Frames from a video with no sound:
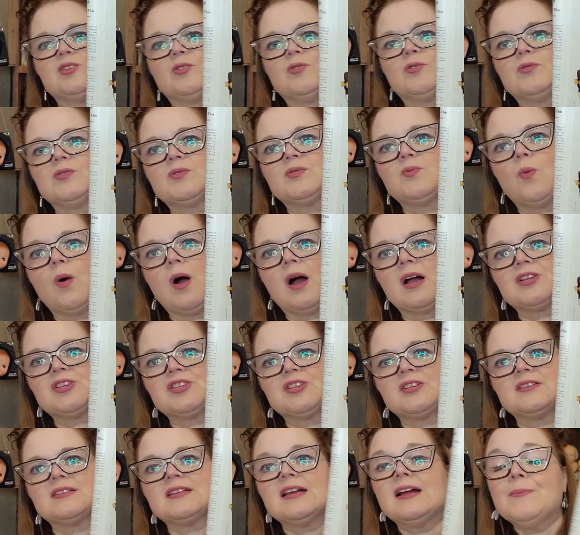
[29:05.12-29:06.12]
Tunes
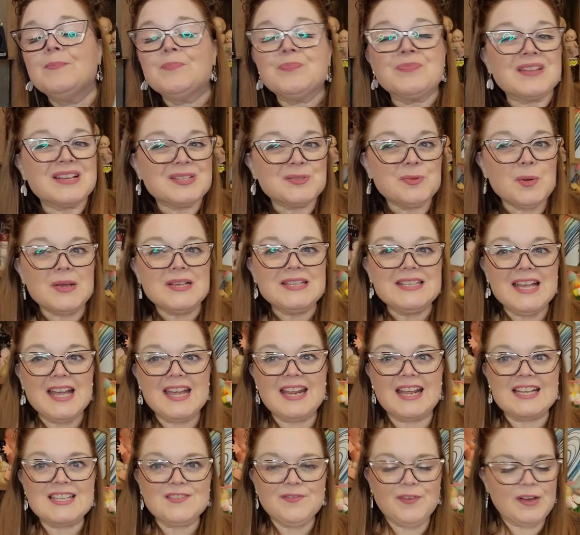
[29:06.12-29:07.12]
watches. That's what I was
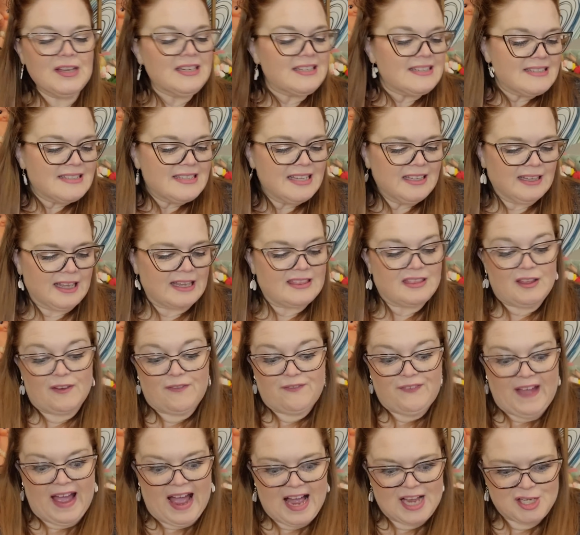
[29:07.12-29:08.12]
saying. It's fun to see like the
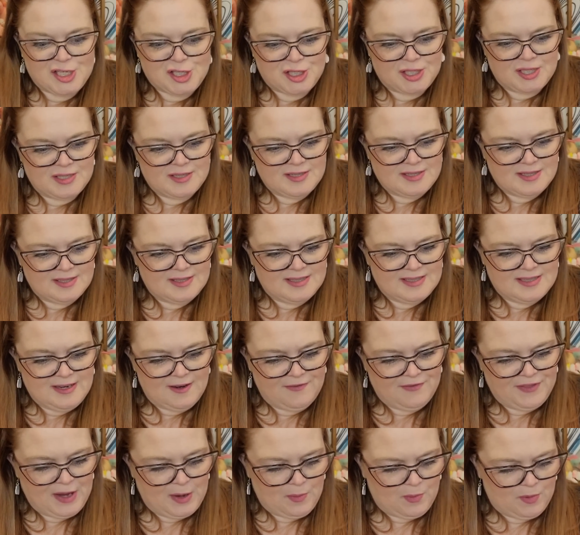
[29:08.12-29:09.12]
fashions and
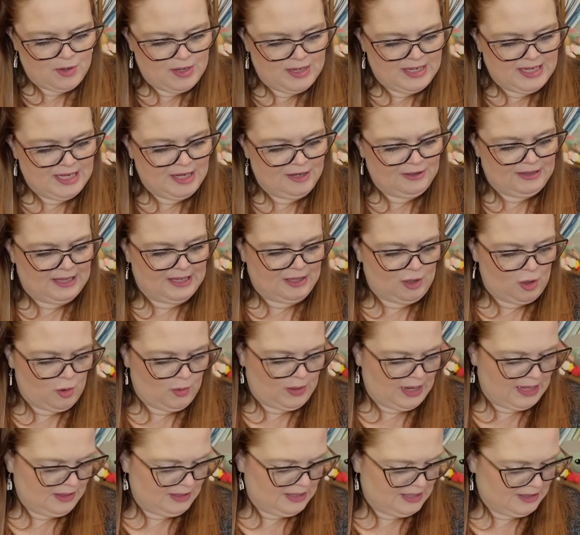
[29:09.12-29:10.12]
stuff that were in here. Like,
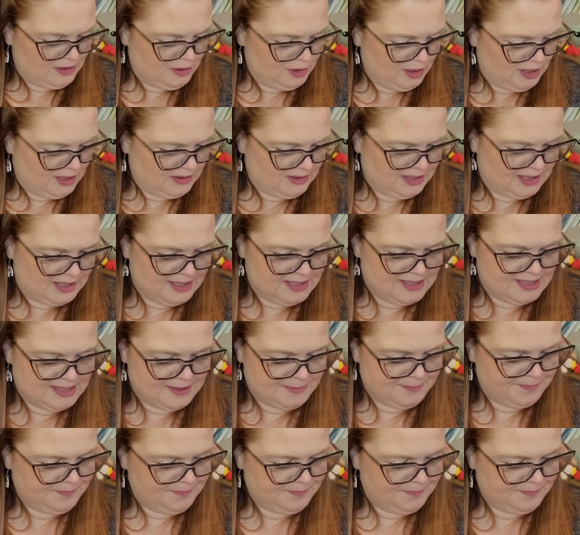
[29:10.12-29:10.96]
okay, like look at this.